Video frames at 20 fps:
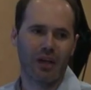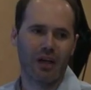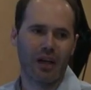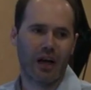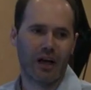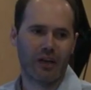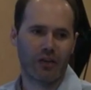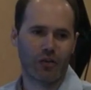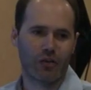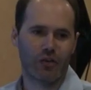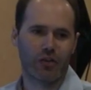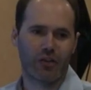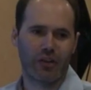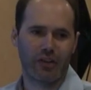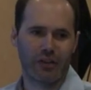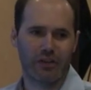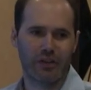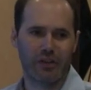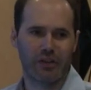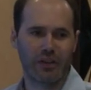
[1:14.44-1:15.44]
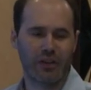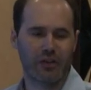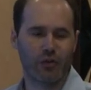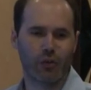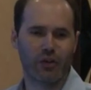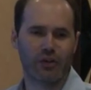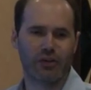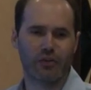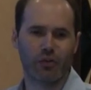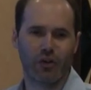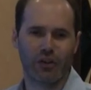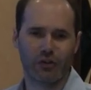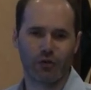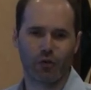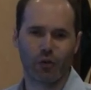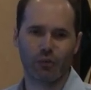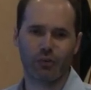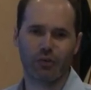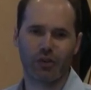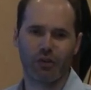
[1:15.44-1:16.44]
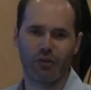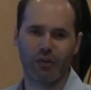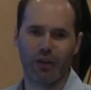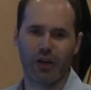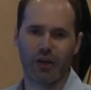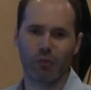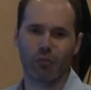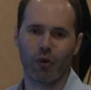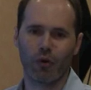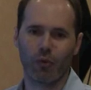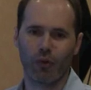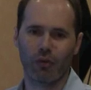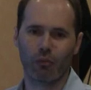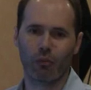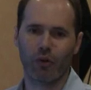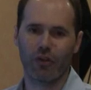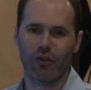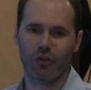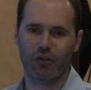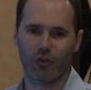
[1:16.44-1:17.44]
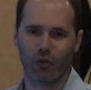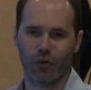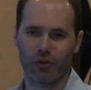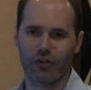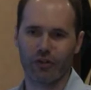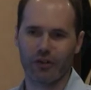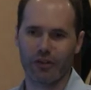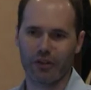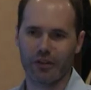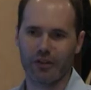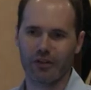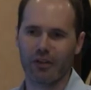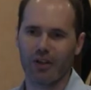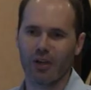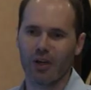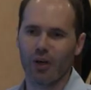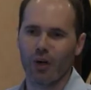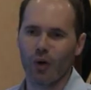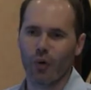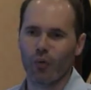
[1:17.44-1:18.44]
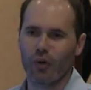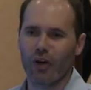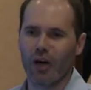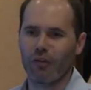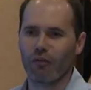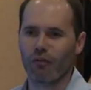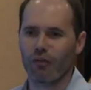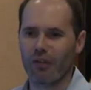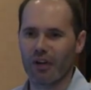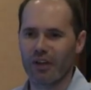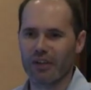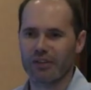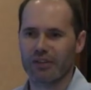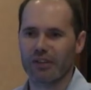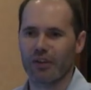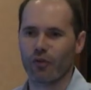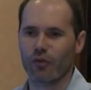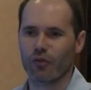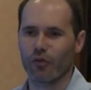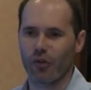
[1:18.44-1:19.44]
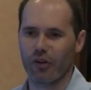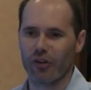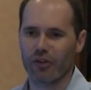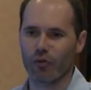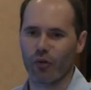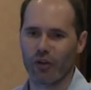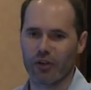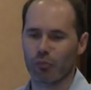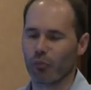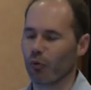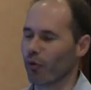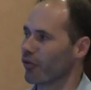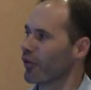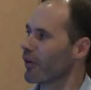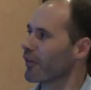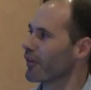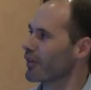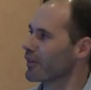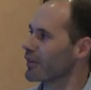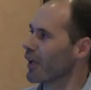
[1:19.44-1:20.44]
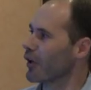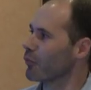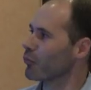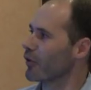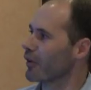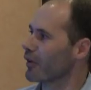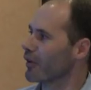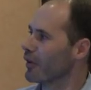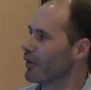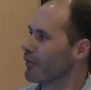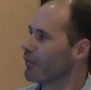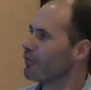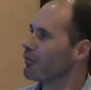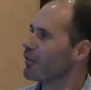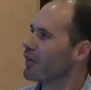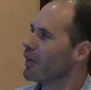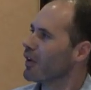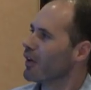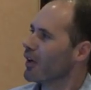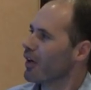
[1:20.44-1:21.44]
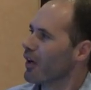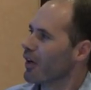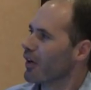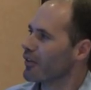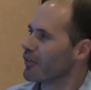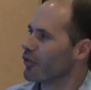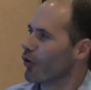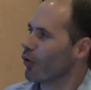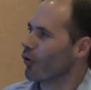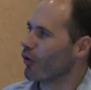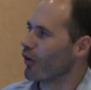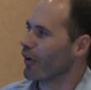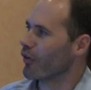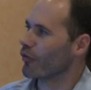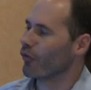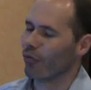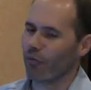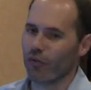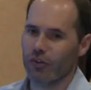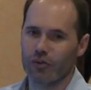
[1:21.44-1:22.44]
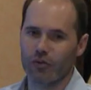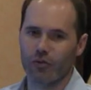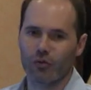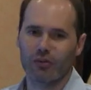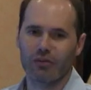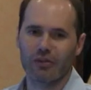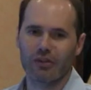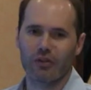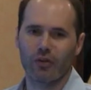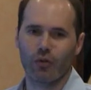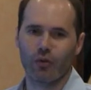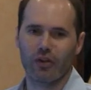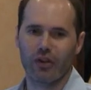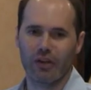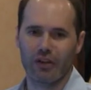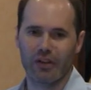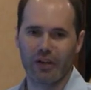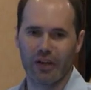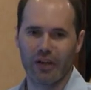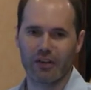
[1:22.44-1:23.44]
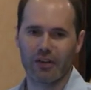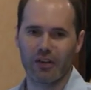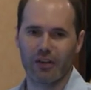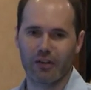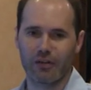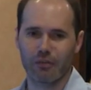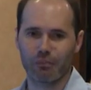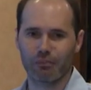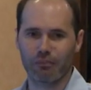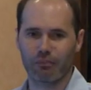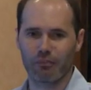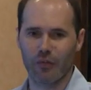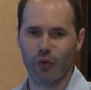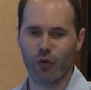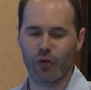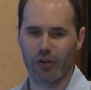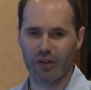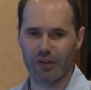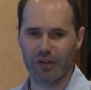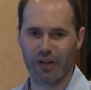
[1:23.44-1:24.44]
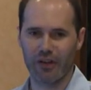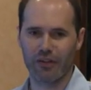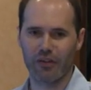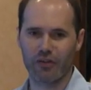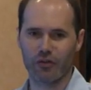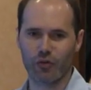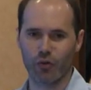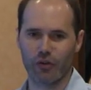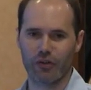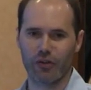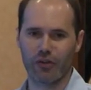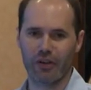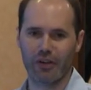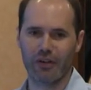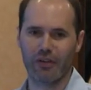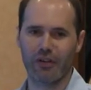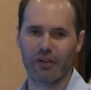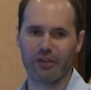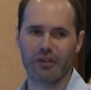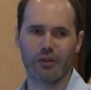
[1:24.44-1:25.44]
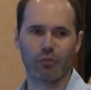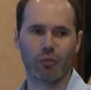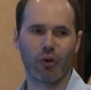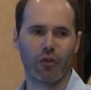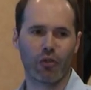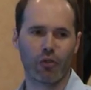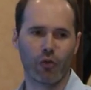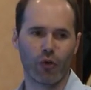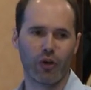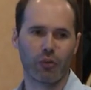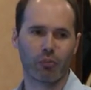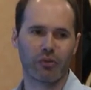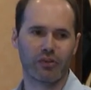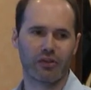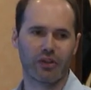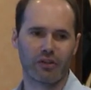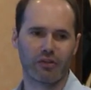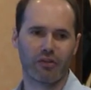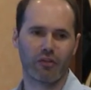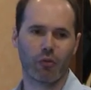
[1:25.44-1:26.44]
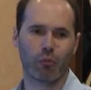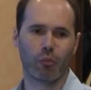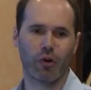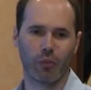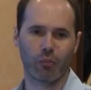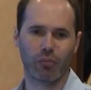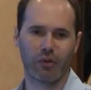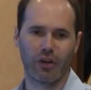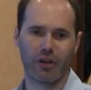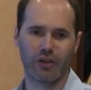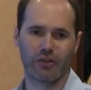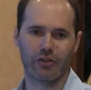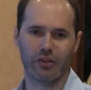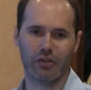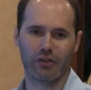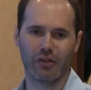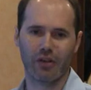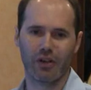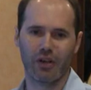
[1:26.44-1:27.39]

And due to this decreased transcription of the mRNA by the short allele, we have less serotonin transported at the synaptic cleft. So individuals who contain the short allele, and this is about 30% of the population,